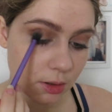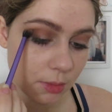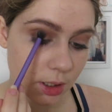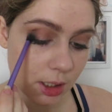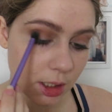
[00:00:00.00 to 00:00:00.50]

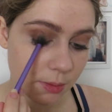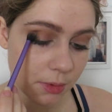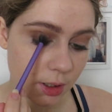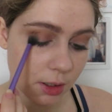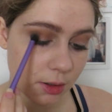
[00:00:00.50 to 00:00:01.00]
I'm going to keep
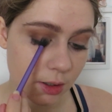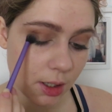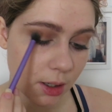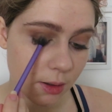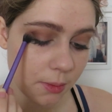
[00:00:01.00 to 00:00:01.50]
the
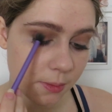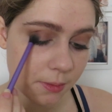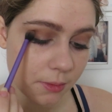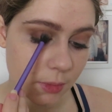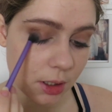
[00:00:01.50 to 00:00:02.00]

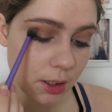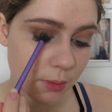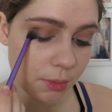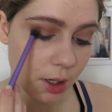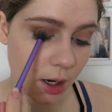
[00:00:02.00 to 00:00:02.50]

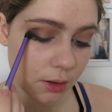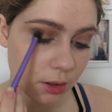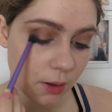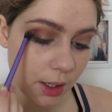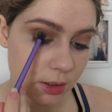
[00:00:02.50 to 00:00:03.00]
brown
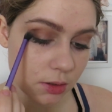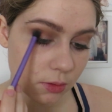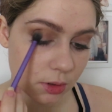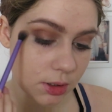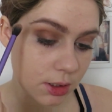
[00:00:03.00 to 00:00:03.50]
quite
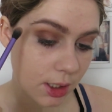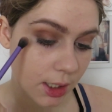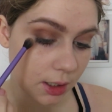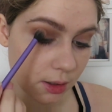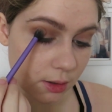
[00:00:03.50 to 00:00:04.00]
towards the
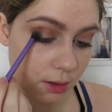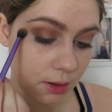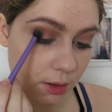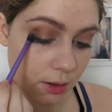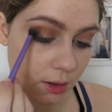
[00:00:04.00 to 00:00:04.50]
end,
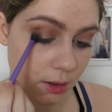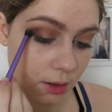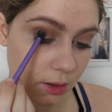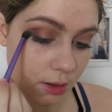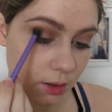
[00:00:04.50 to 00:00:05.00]

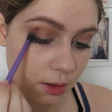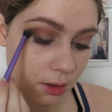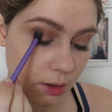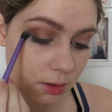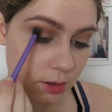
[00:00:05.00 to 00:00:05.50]

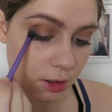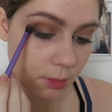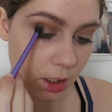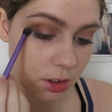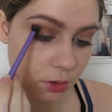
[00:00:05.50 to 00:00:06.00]
not so
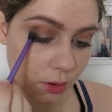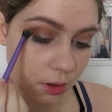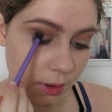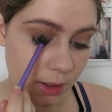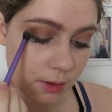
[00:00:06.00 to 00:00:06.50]
much all
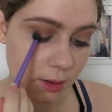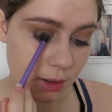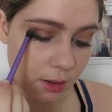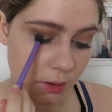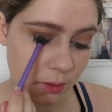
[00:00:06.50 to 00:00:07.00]
the way into the
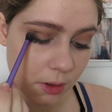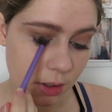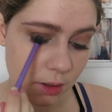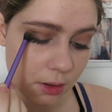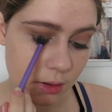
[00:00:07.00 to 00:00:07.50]
inner
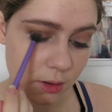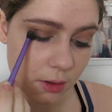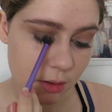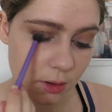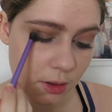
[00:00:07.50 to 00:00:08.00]
corner.
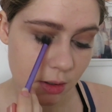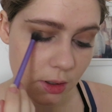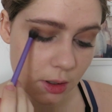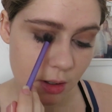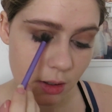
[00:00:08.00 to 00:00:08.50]

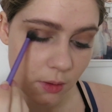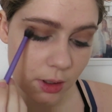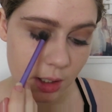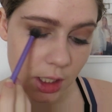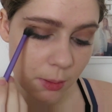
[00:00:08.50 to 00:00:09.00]

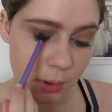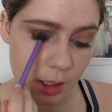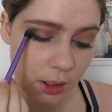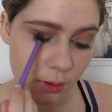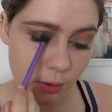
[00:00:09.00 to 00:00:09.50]
I'm going to keep the
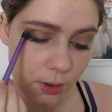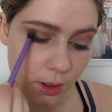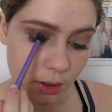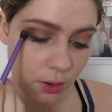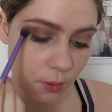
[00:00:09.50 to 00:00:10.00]
inner
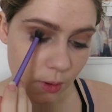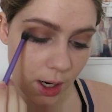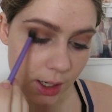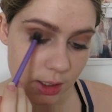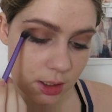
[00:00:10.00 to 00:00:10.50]
corner
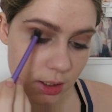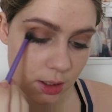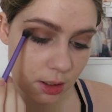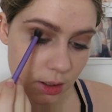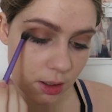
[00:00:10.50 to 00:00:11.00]
quite
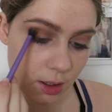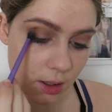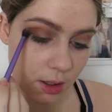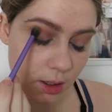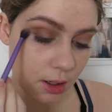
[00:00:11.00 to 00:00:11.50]

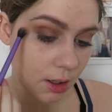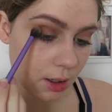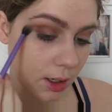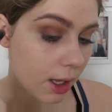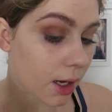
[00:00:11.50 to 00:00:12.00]

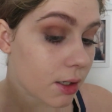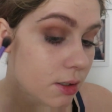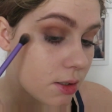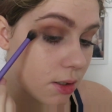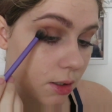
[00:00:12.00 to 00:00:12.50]

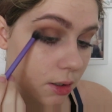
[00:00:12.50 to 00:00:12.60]
light.